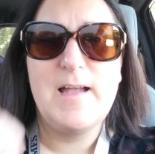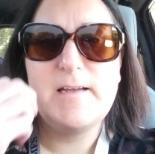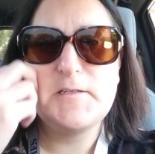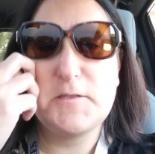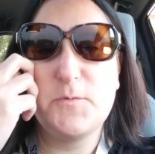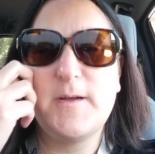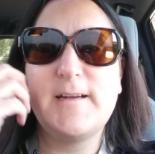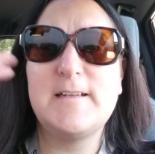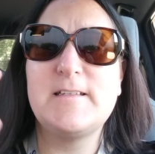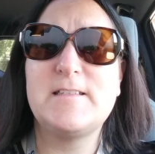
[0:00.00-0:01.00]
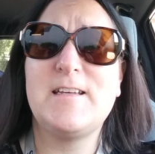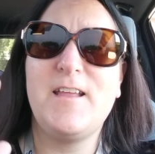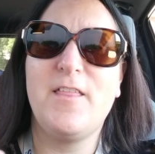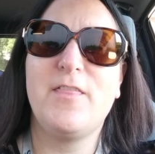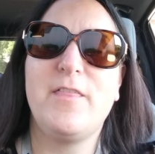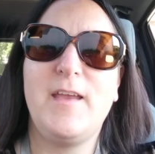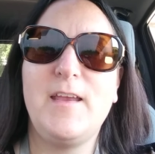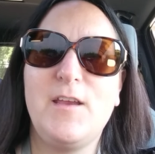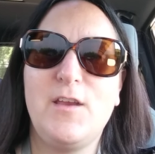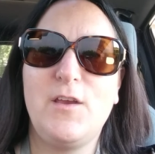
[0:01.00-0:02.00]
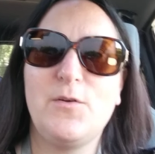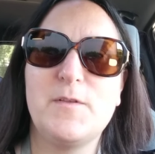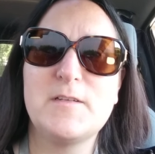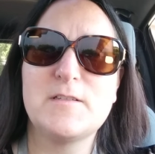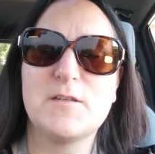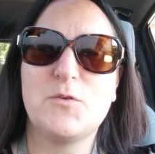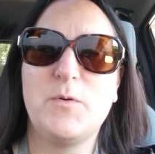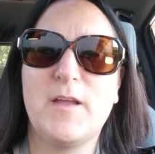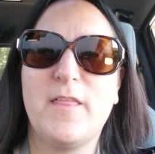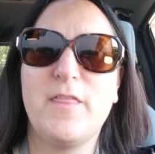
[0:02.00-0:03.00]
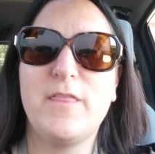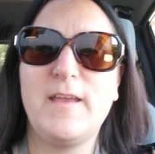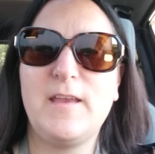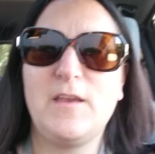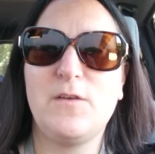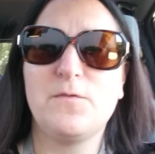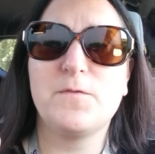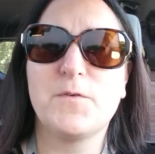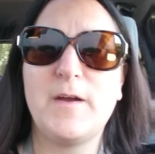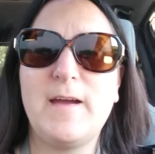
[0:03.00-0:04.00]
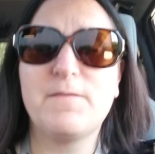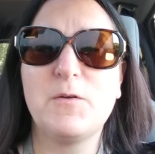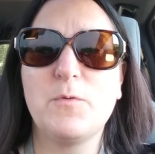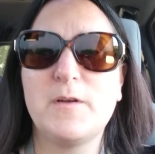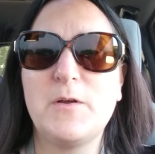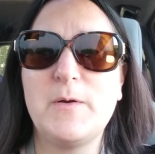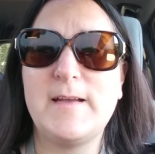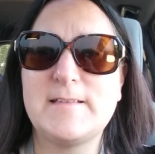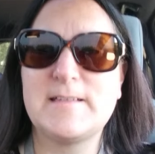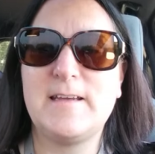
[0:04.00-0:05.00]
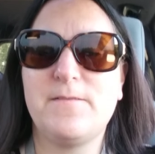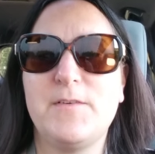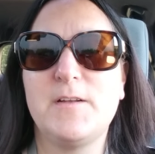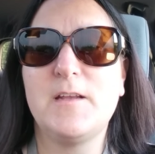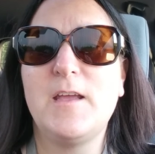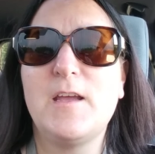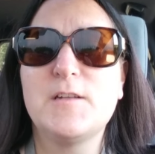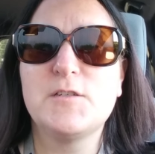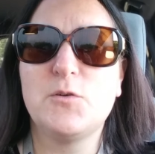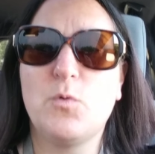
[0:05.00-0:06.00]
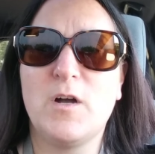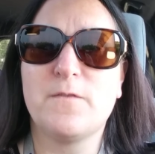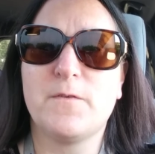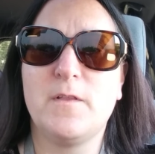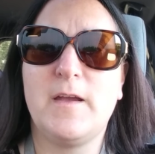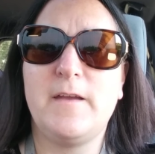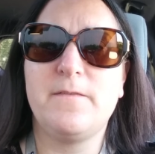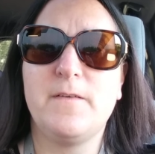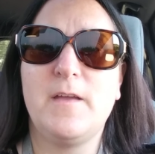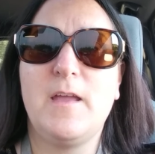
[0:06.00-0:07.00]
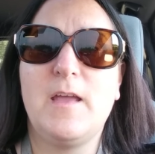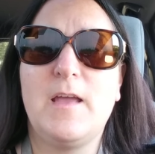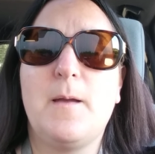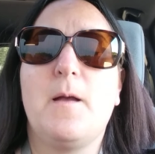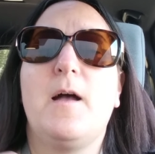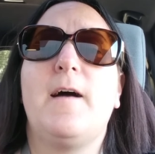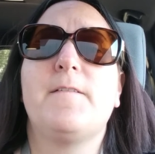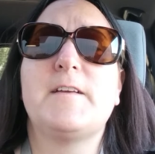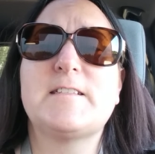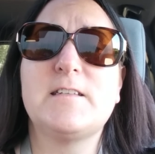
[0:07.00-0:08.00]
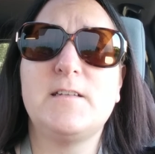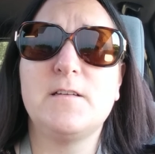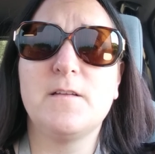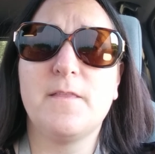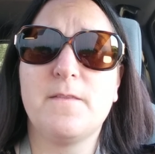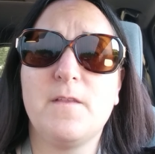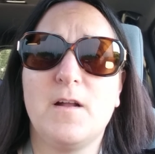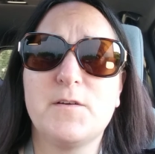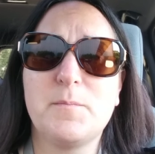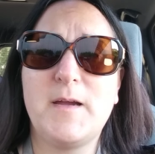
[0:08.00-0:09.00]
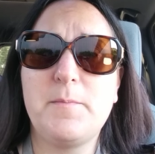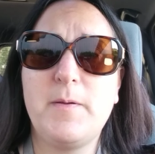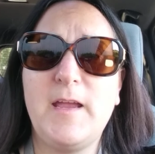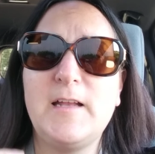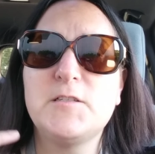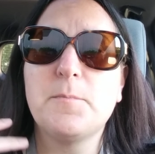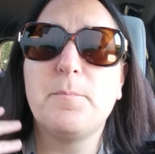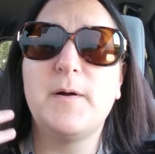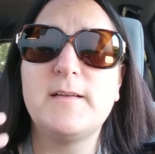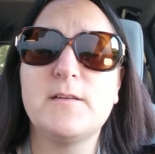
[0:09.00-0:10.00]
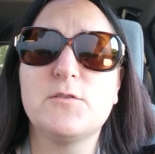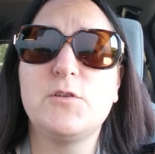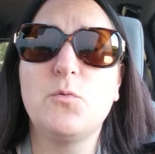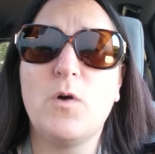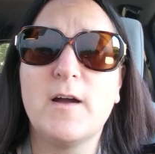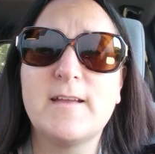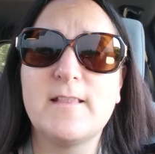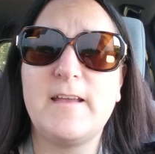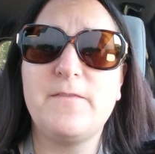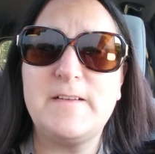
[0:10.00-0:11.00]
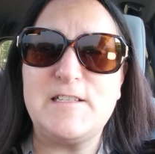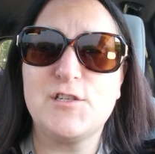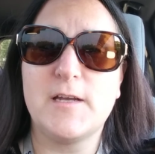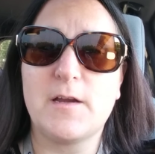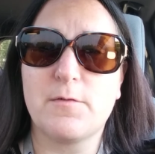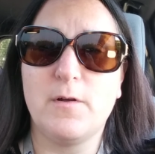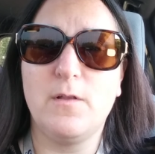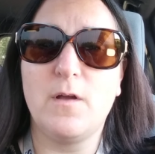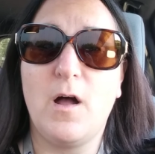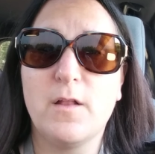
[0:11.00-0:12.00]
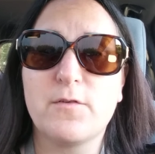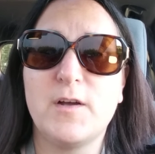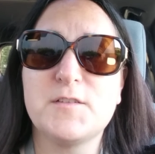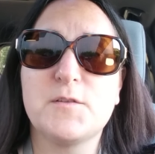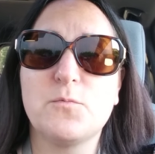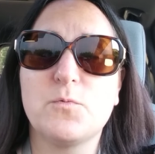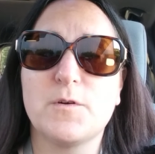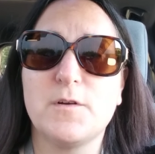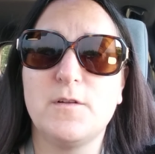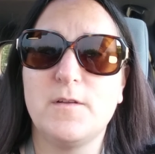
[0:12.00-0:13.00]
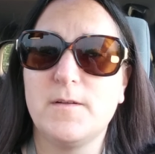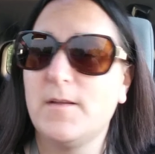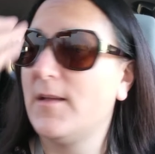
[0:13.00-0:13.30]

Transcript: I just wanted to say thank you. This is a quick thank you for everyone who has given to Walk for Life. Obviously under my page, but to Walk in Life in general, all across the world.